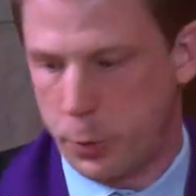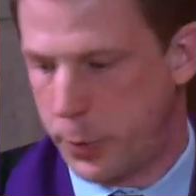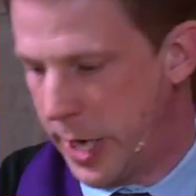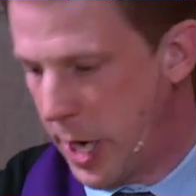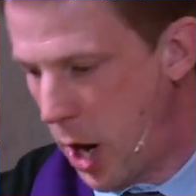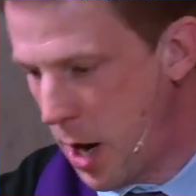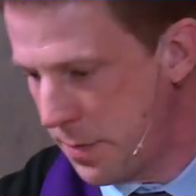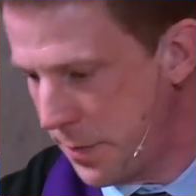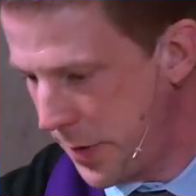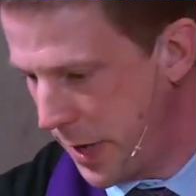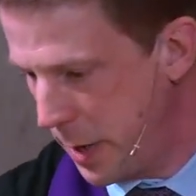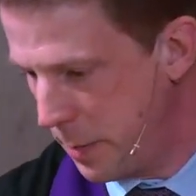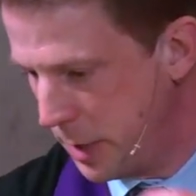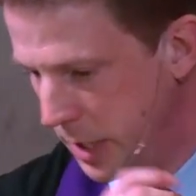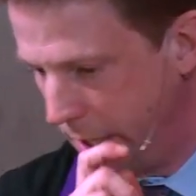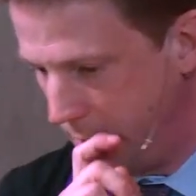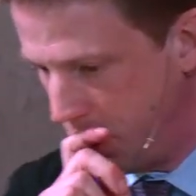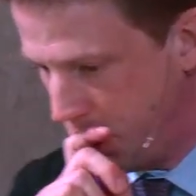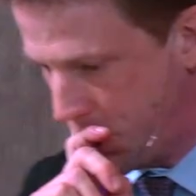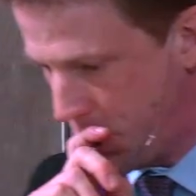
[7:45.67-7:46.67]
when our
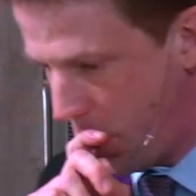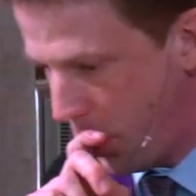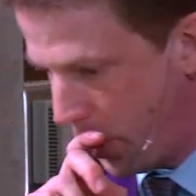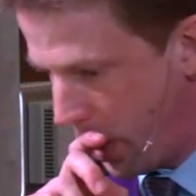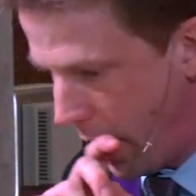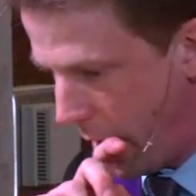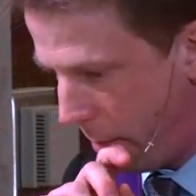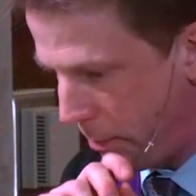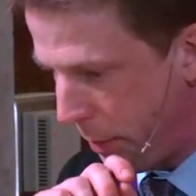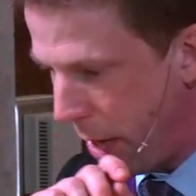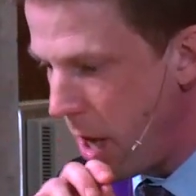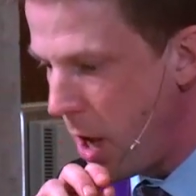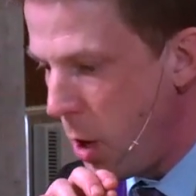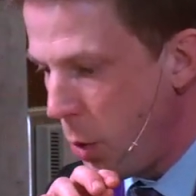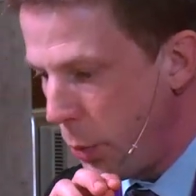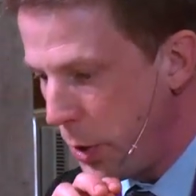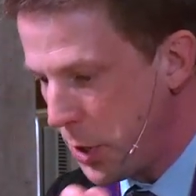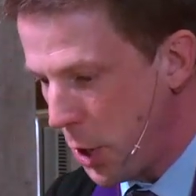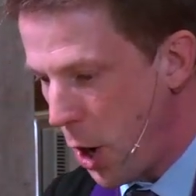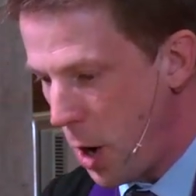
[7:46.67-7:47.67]
family showed up
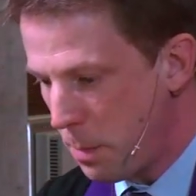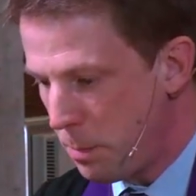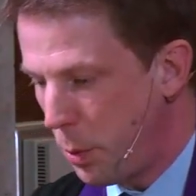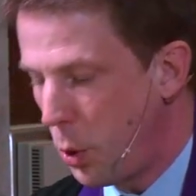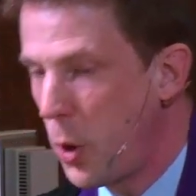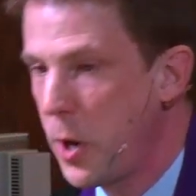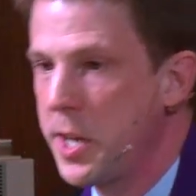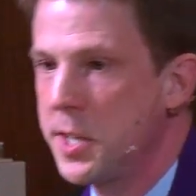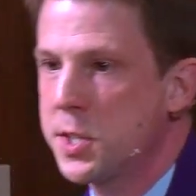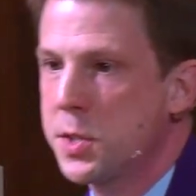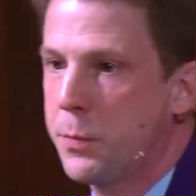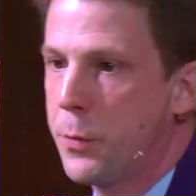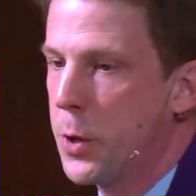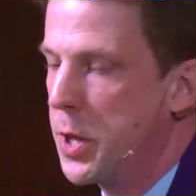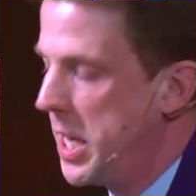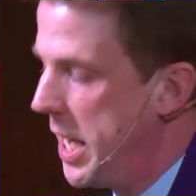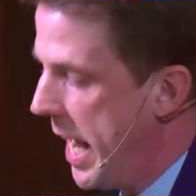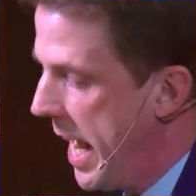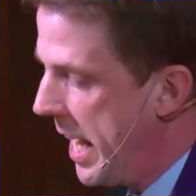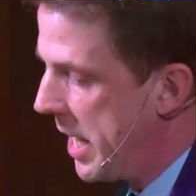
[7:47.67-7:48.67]
with our boys for
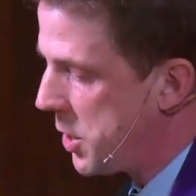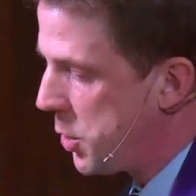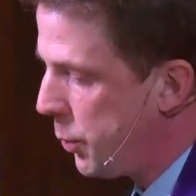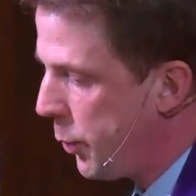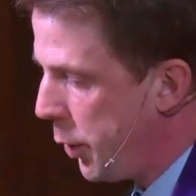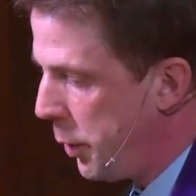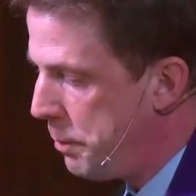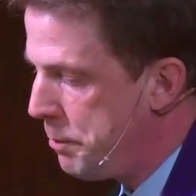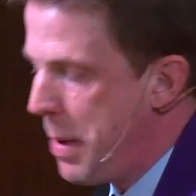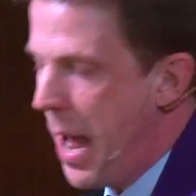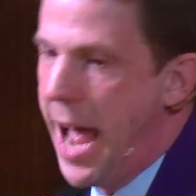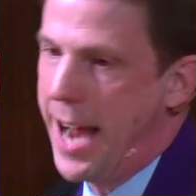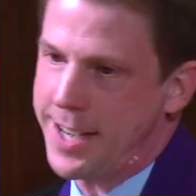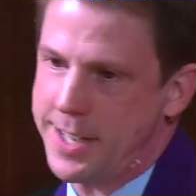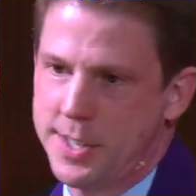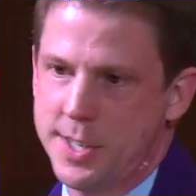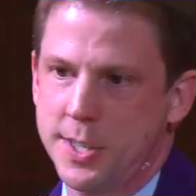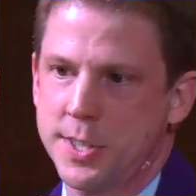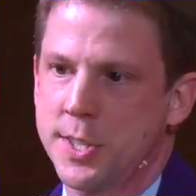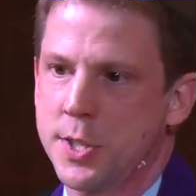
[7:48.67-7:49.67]
the annual
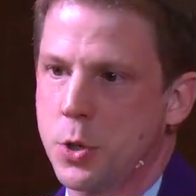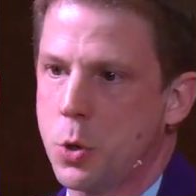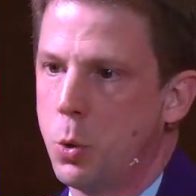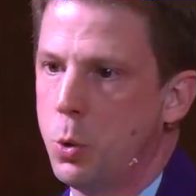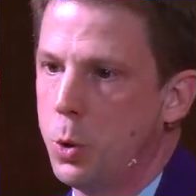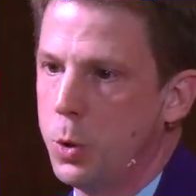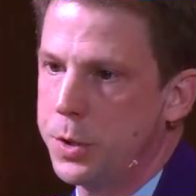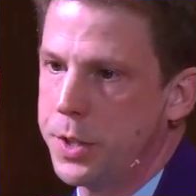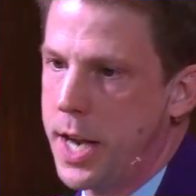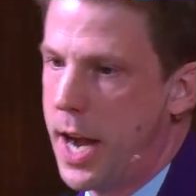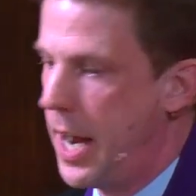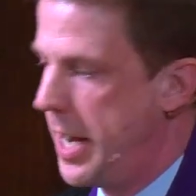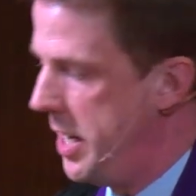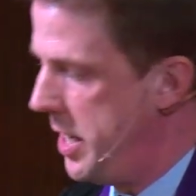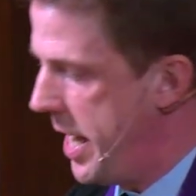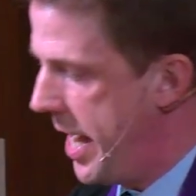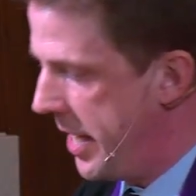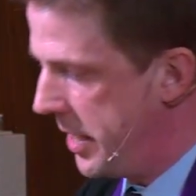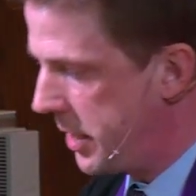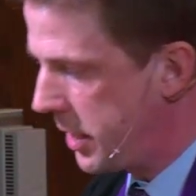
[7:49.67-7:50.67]
back-to-school night
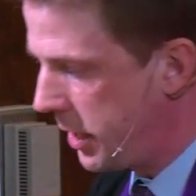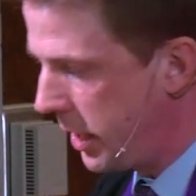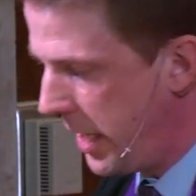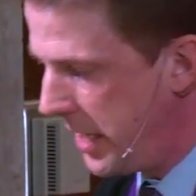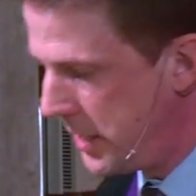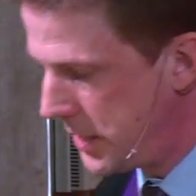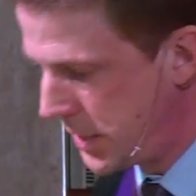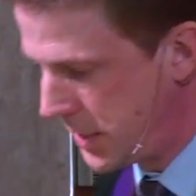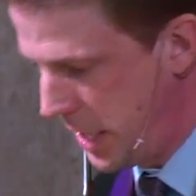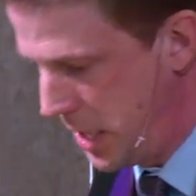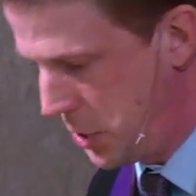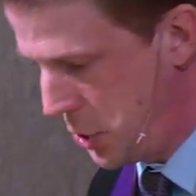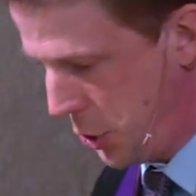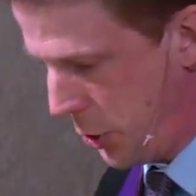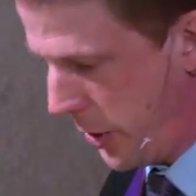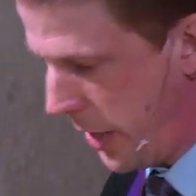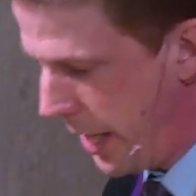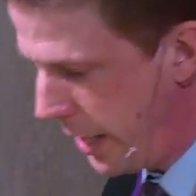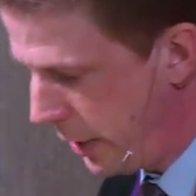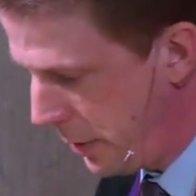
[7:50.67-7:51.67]
at Clay
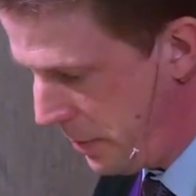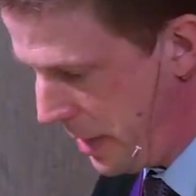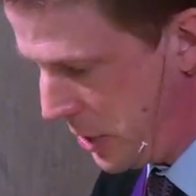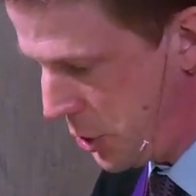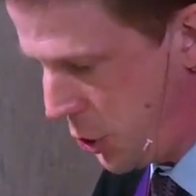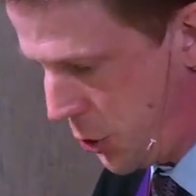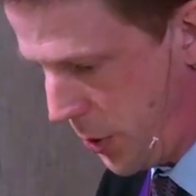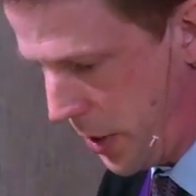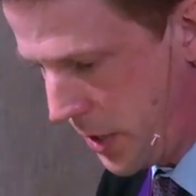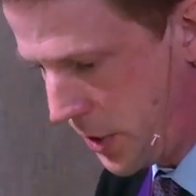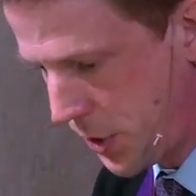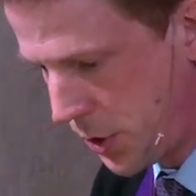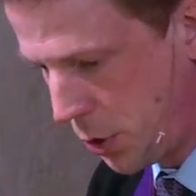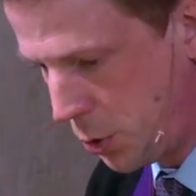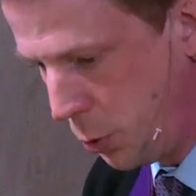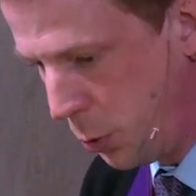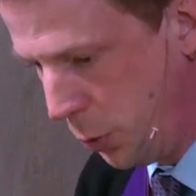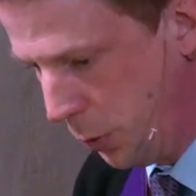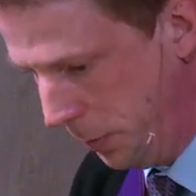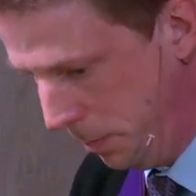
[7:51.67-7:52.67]
Center Elementary
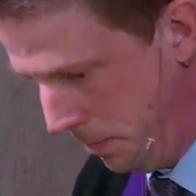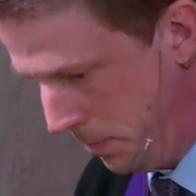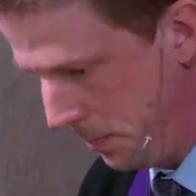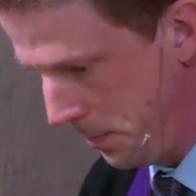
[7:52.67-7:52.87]
School.